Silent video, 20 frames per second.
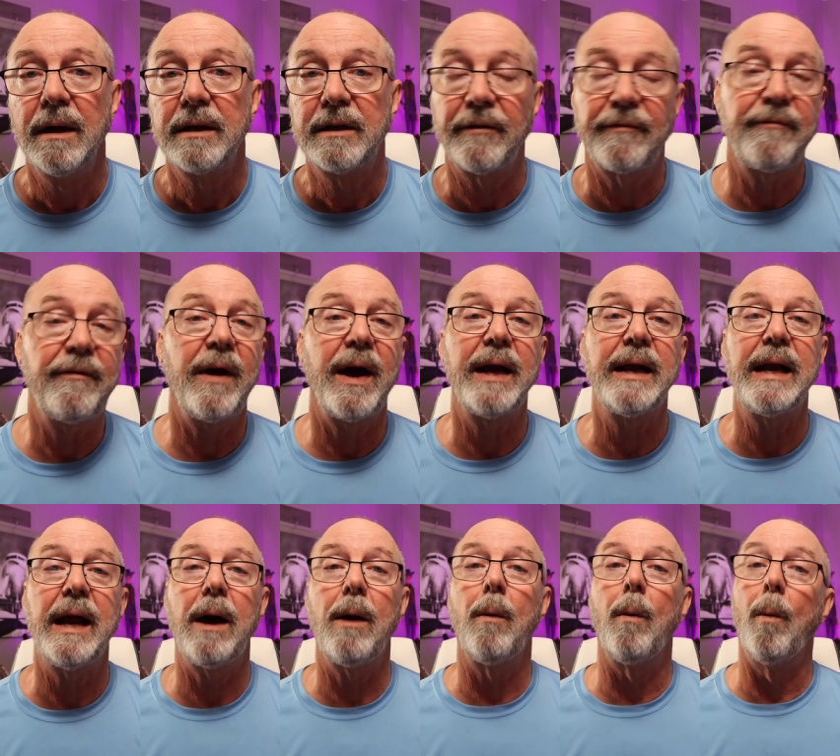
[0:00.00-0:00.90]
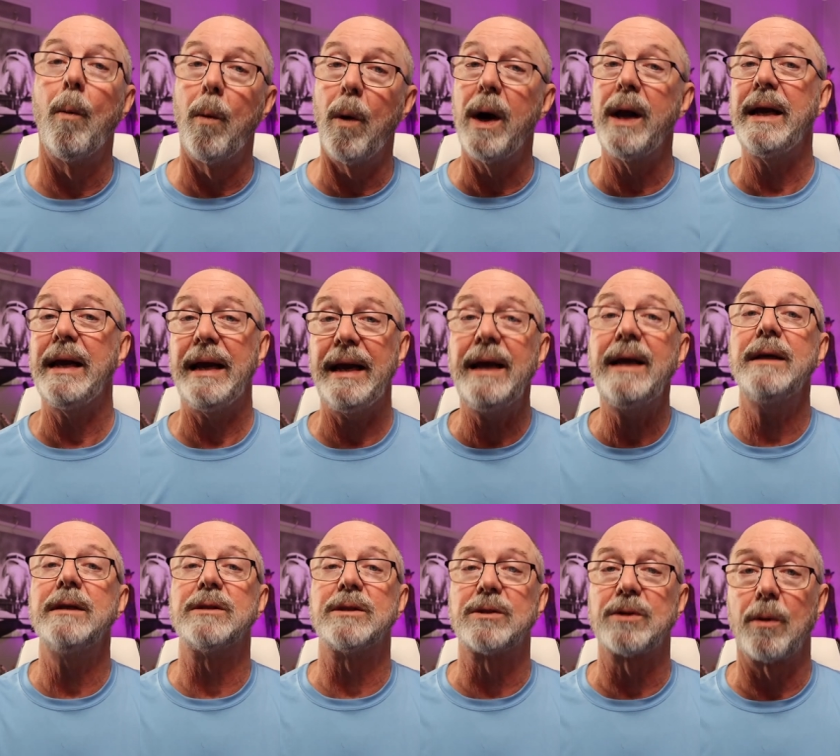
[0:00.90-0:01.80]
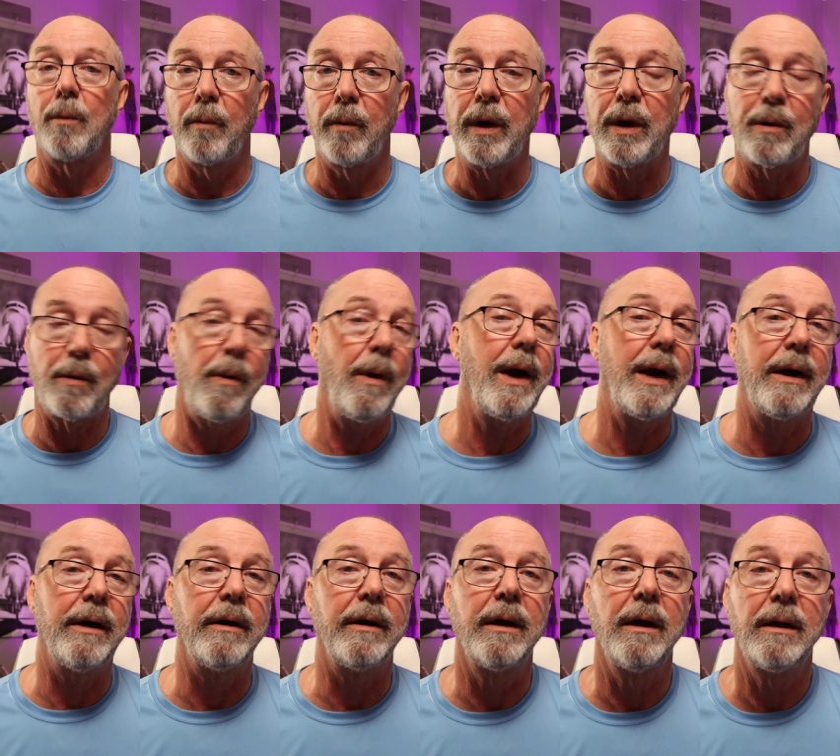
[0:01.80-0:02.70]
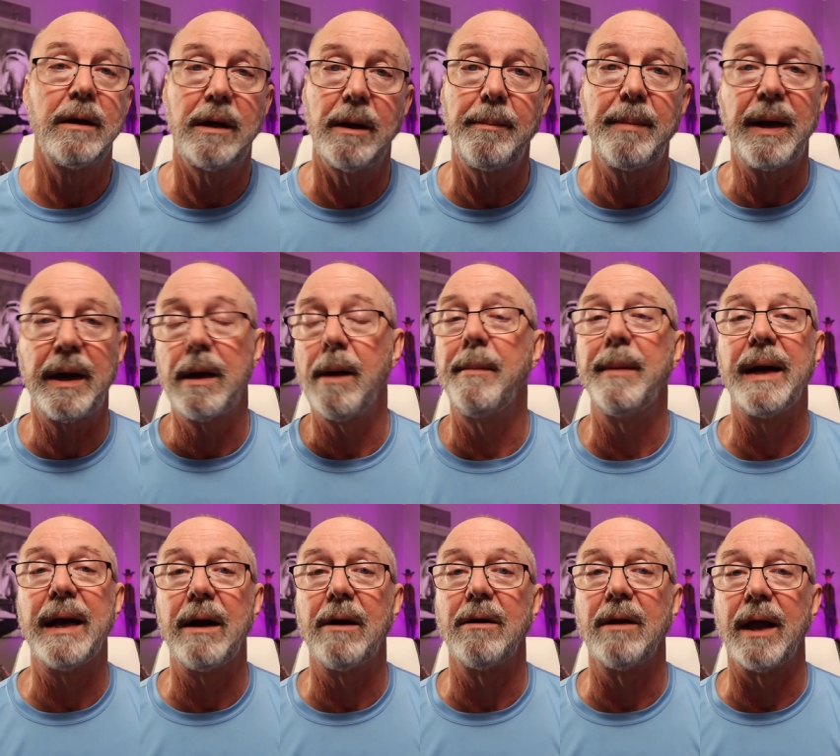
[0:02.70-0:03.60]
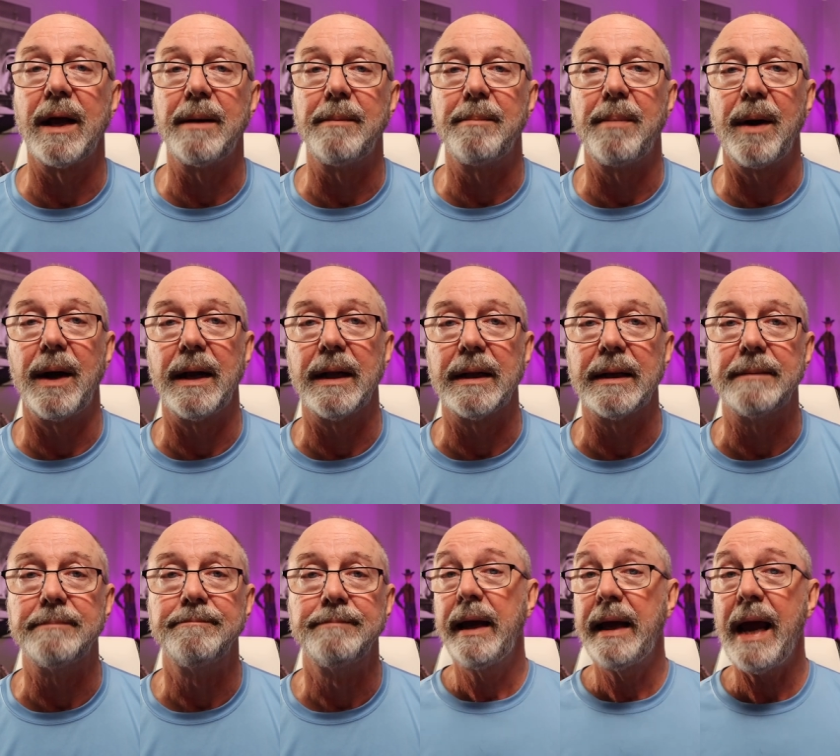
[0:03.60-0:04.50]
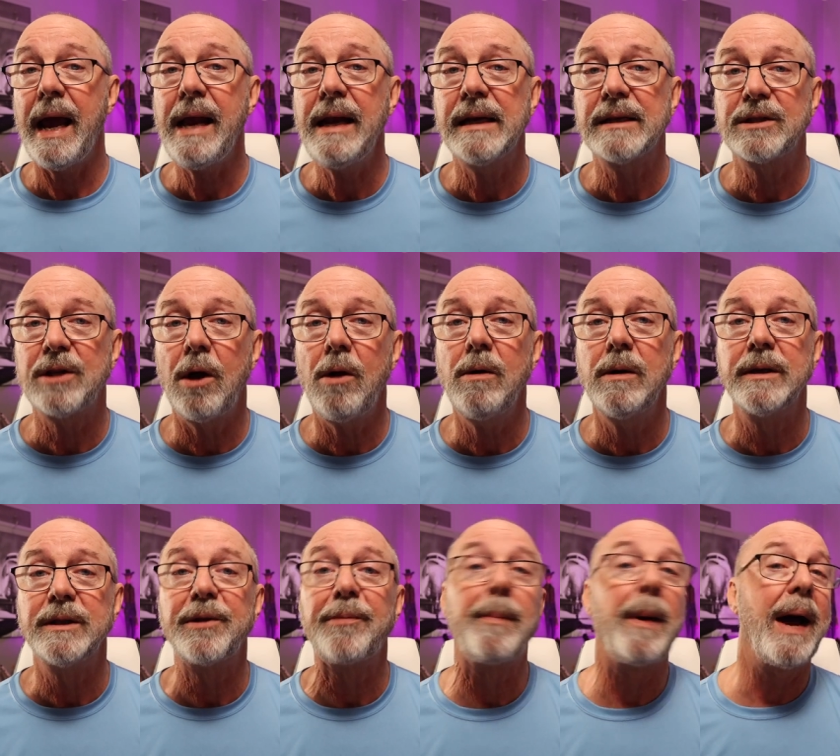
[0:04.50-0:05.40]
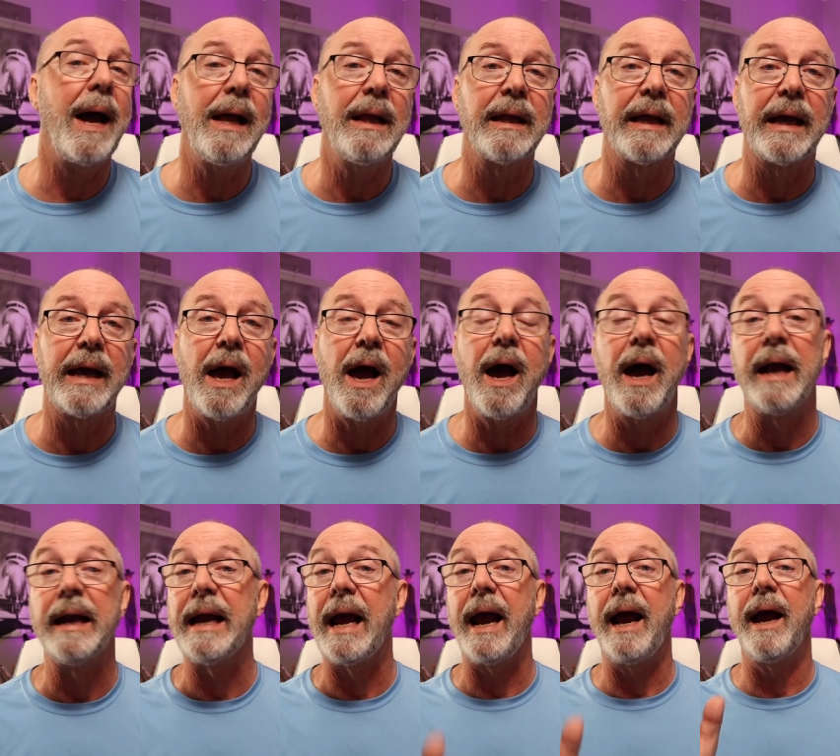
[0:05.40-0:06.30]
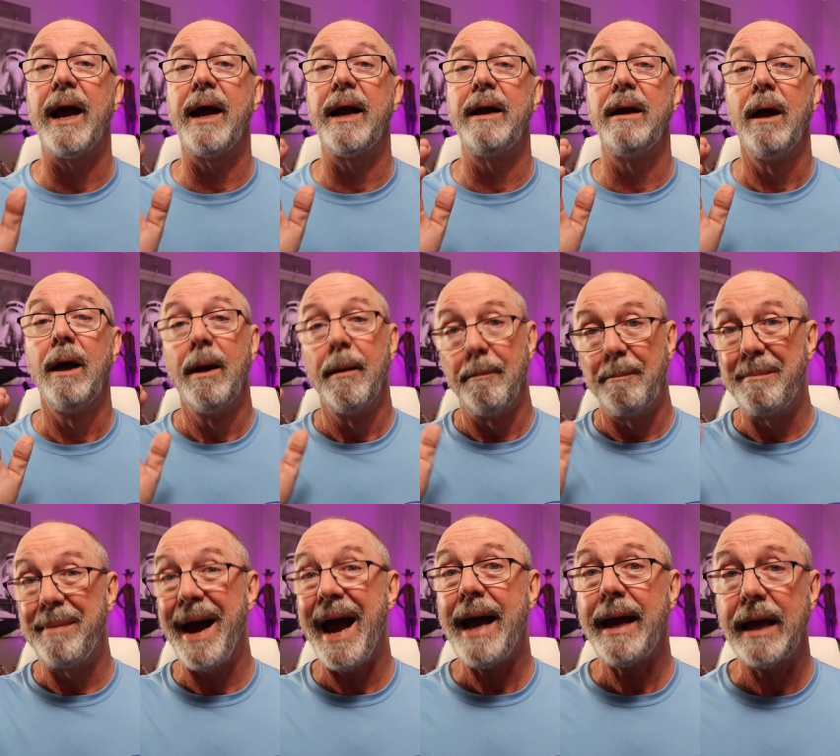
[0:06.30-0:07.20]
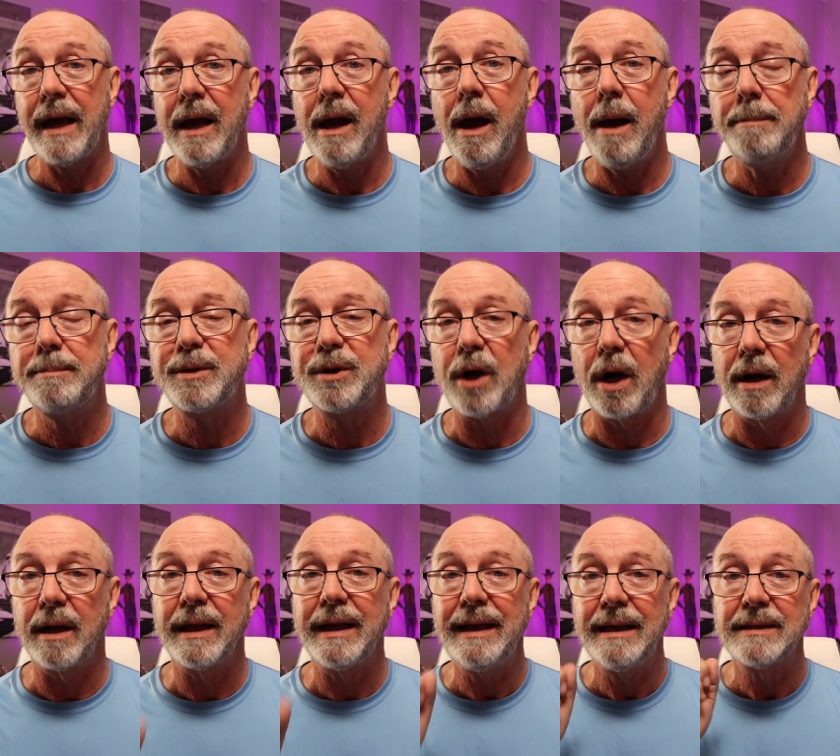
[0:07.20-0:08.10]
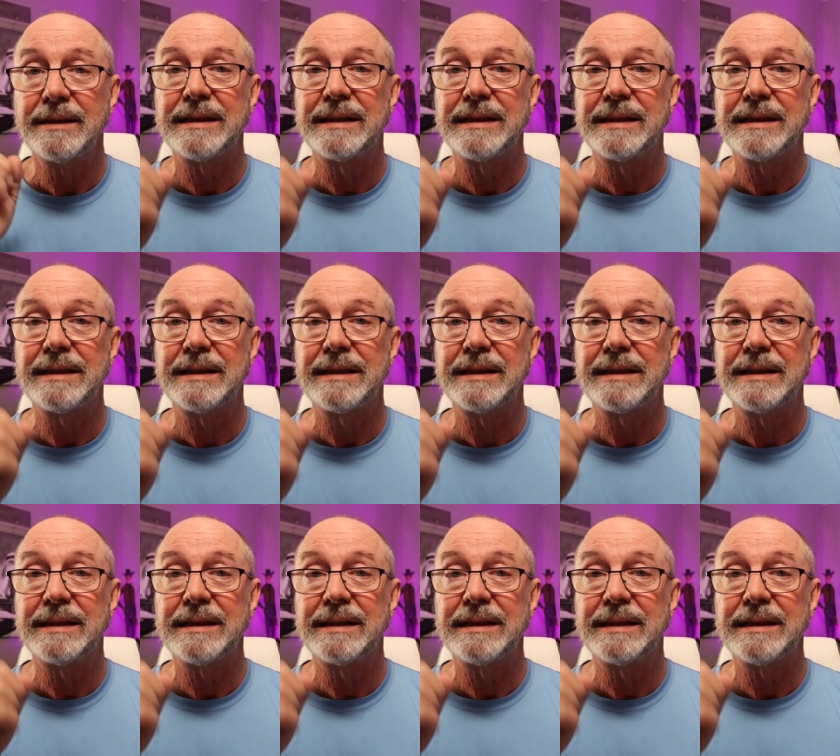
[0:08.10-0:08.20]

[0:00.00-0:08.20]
to find out what is required to become an airline pilot. Candace Owens piling on and backing up Charlie